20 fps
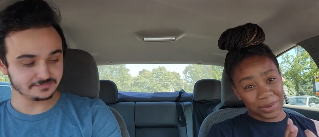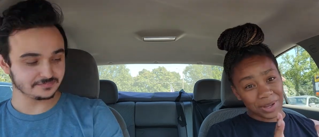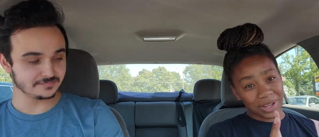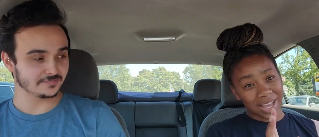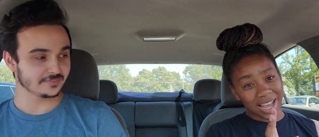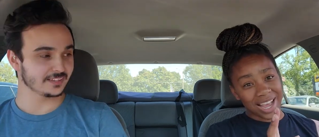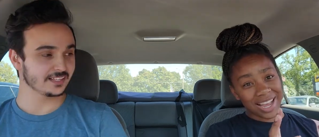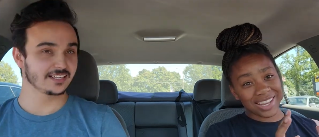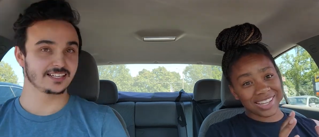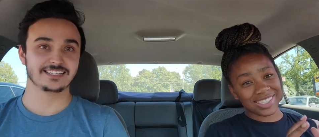Speaker 1: Well,
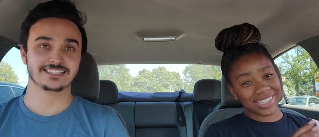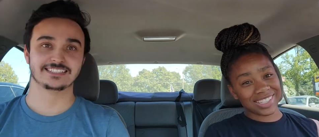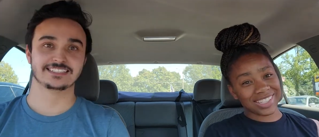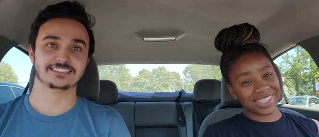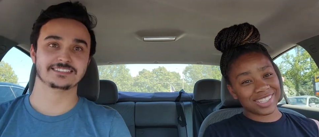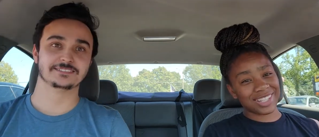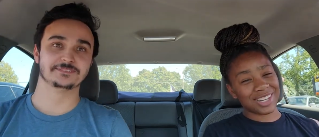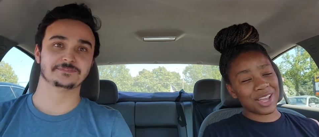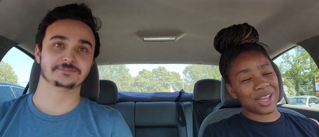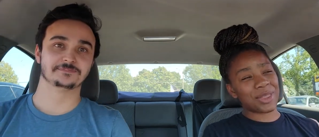guys,
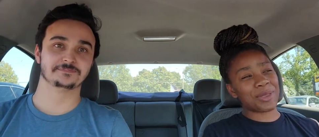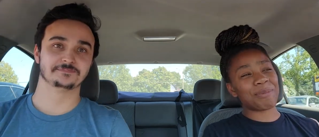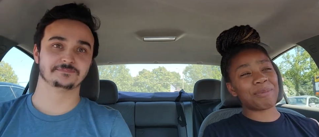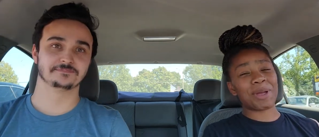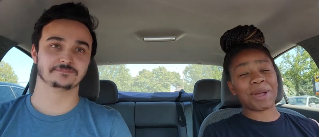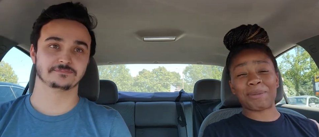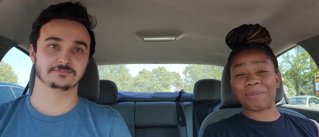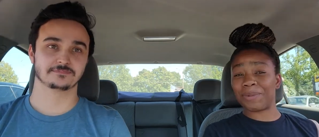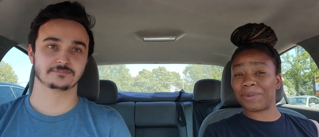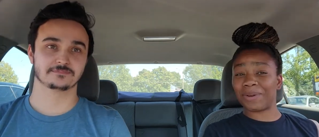it's another
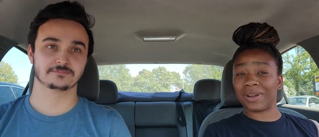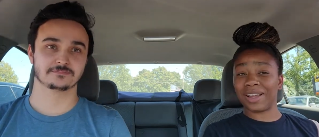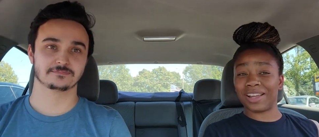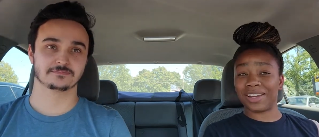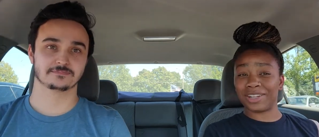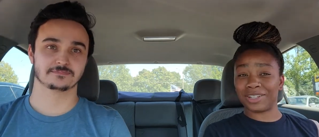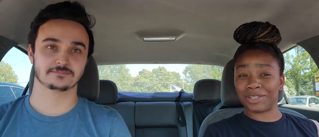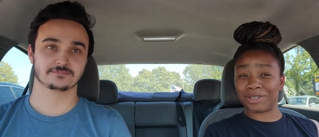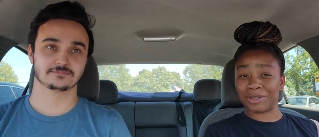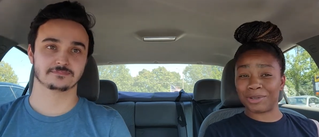Pepper
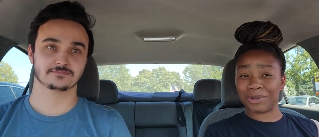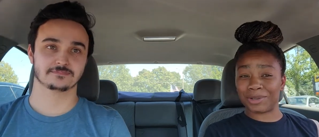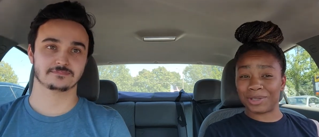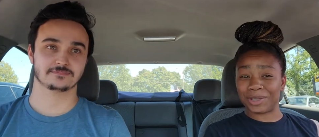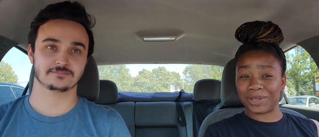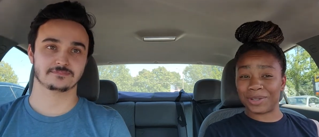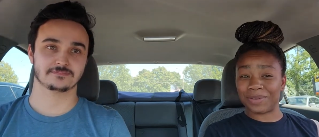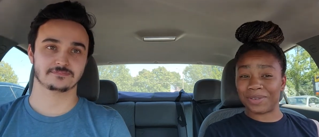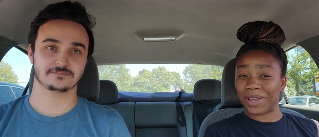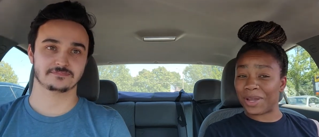Ann
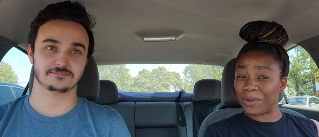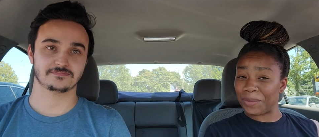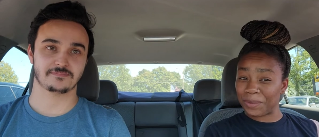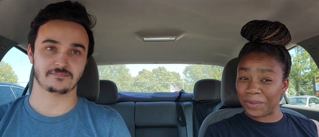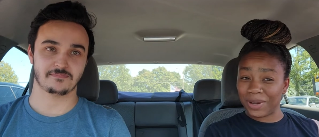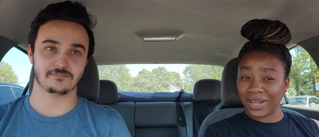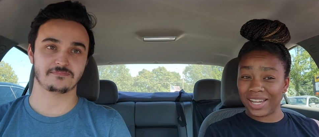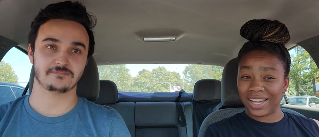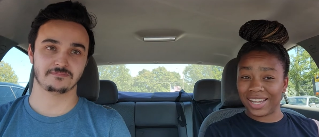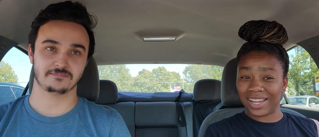exclusive,
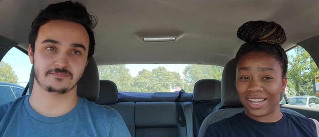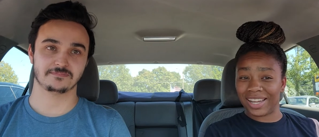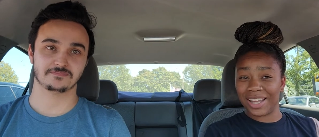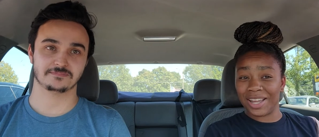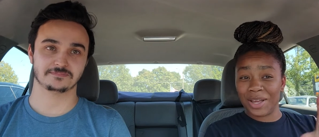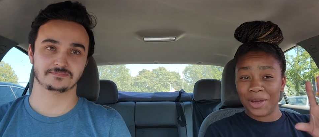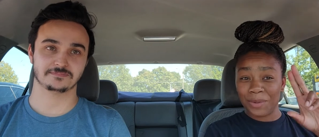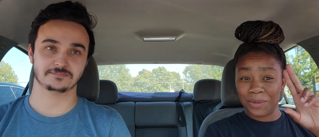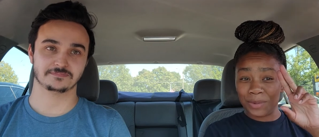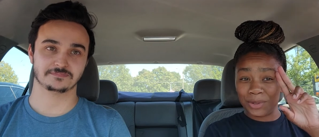and we
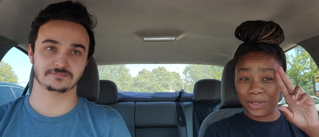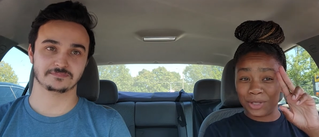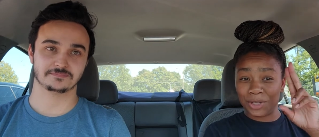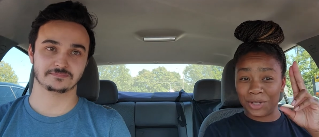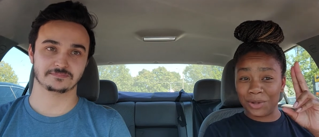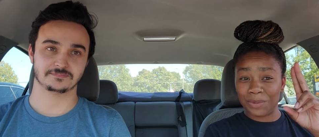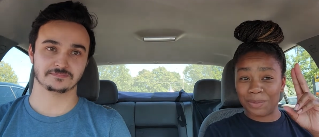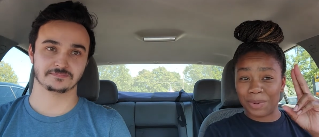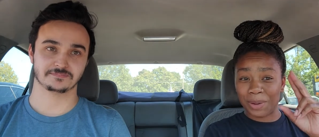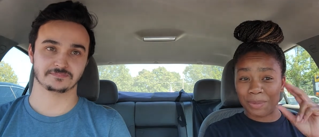will
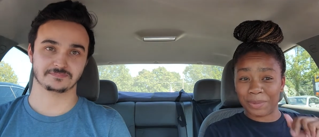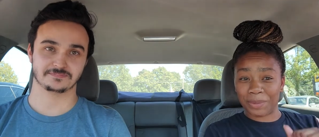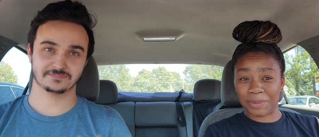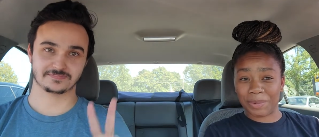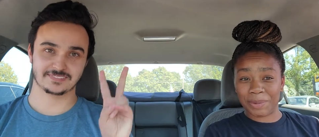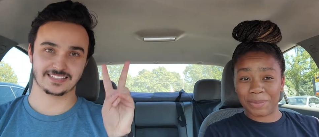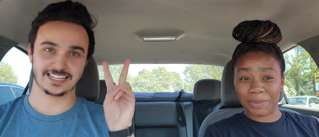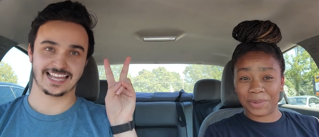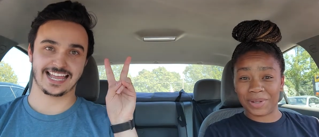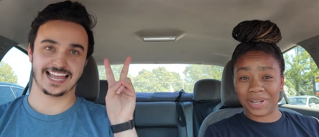see you Pepper
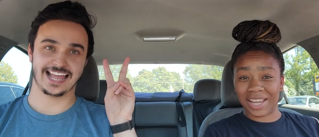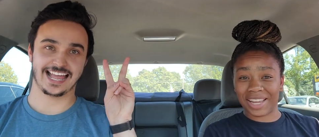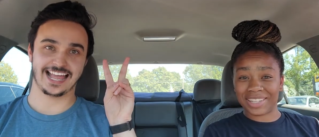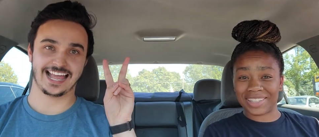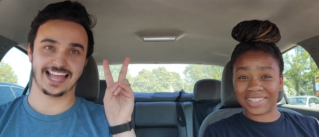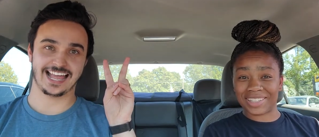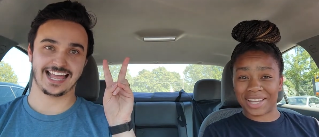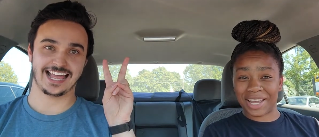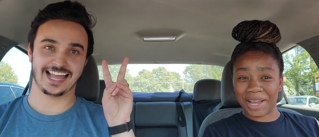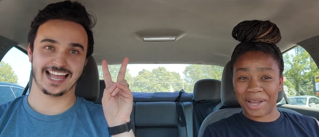people
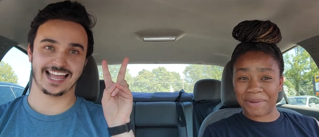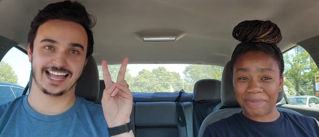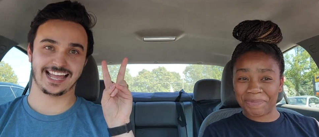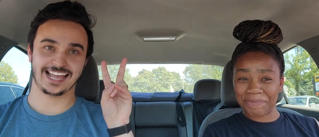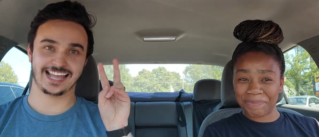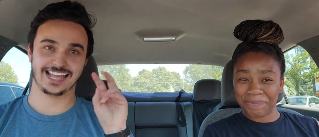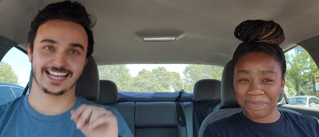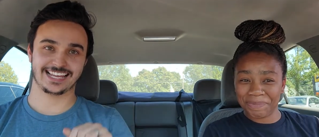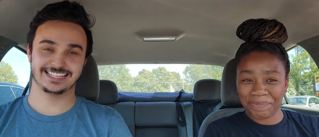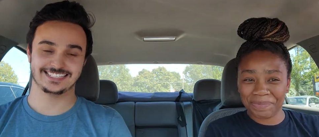next time.